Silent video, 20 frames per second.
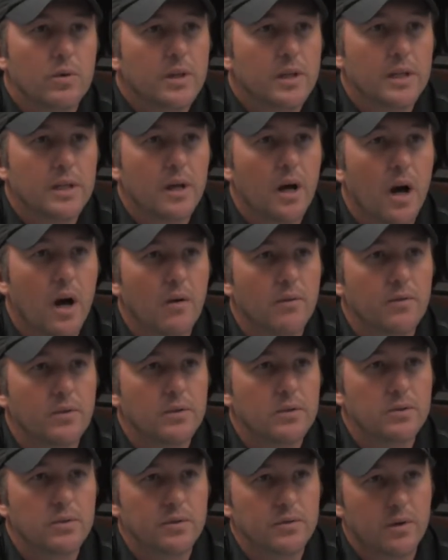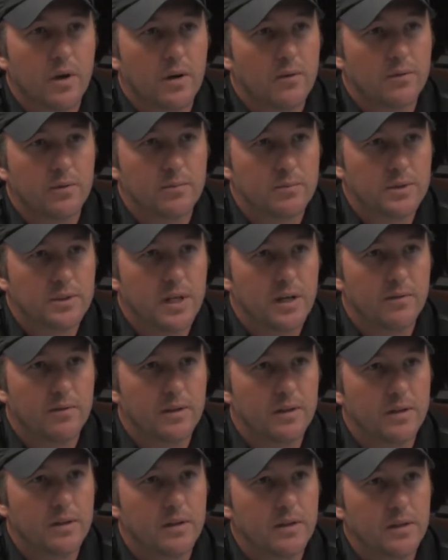within conference, we've gone from
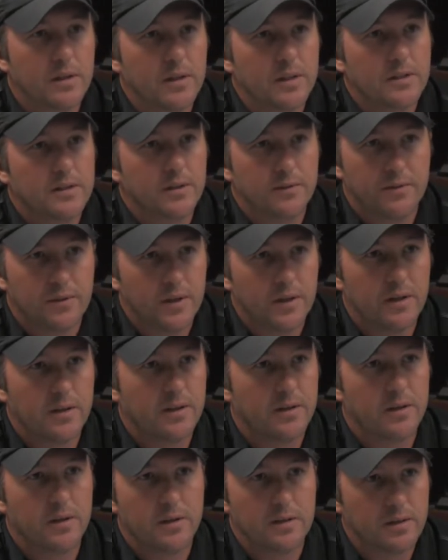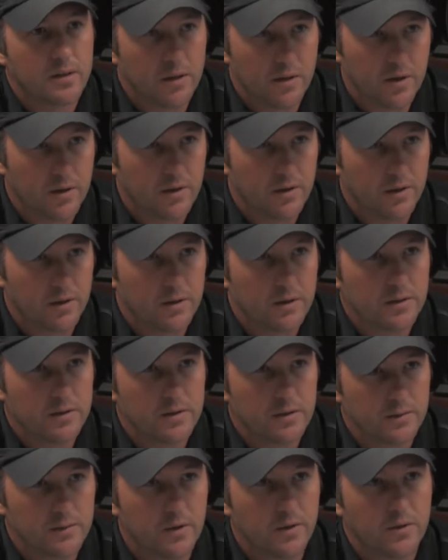7th to 5th to 3rd
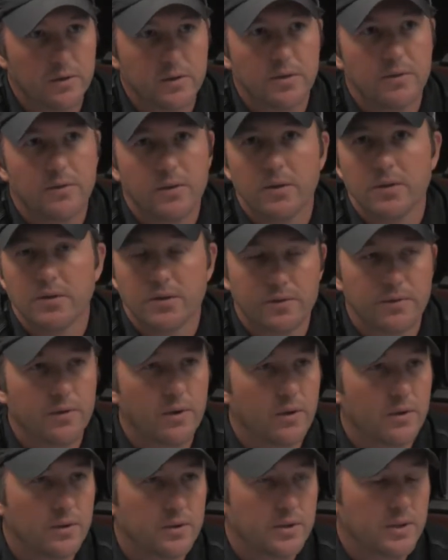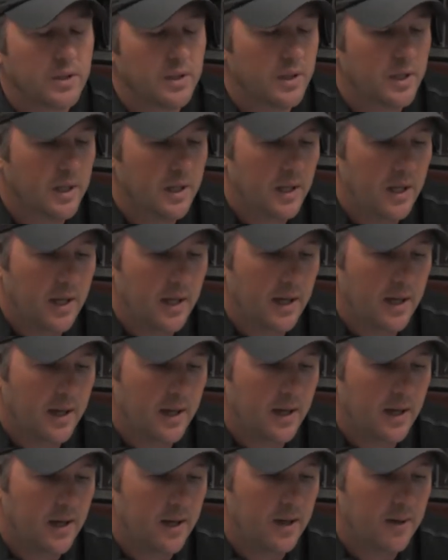to 1st to 1st to 1st.
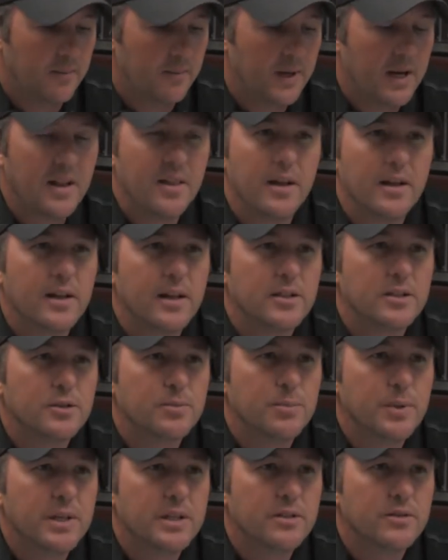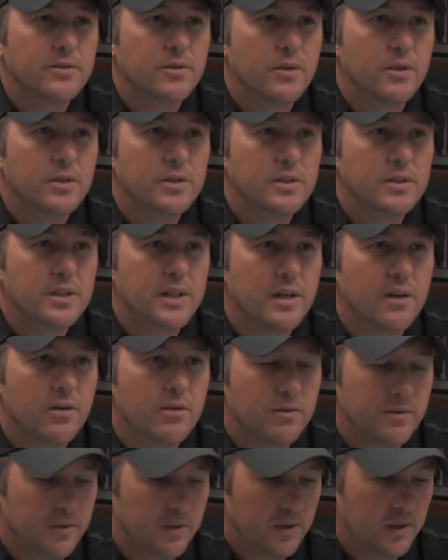And I think that speaks for
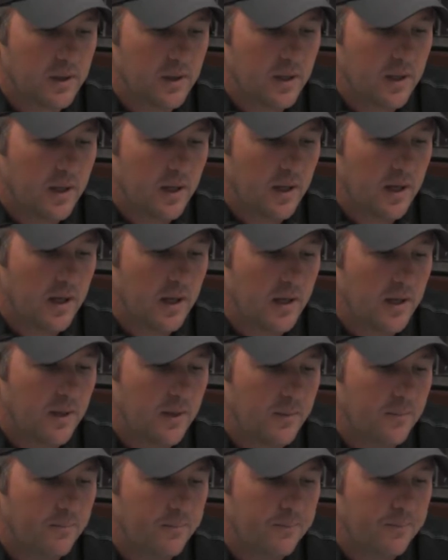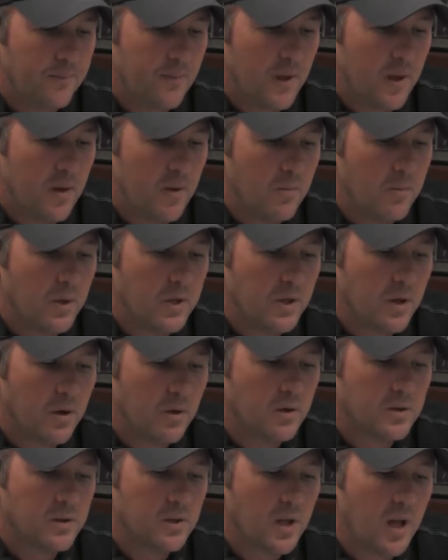itself. But, you
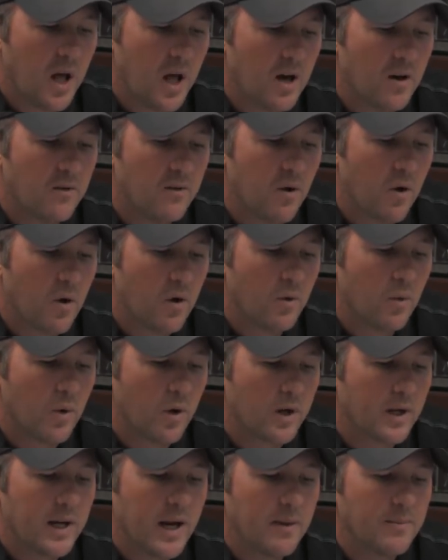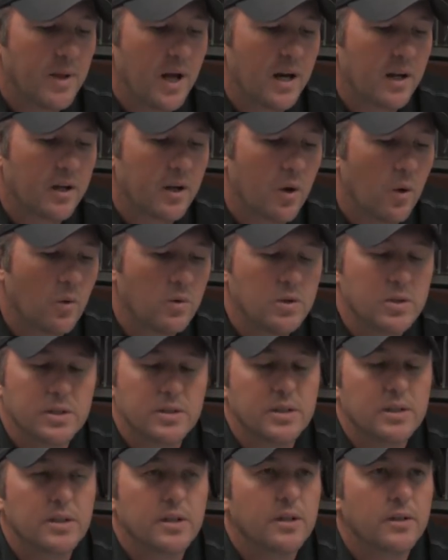know, there's a lot of hard work, and I'm not a coach to
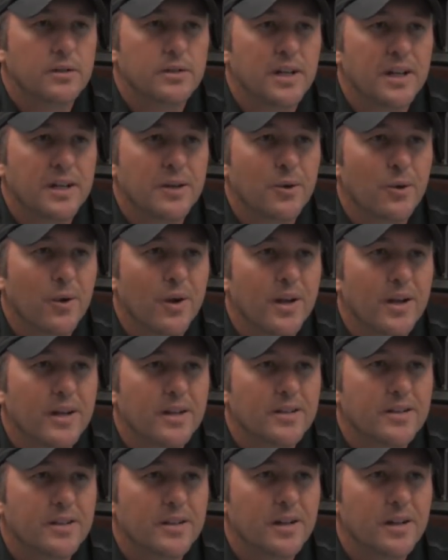sit there and take credit.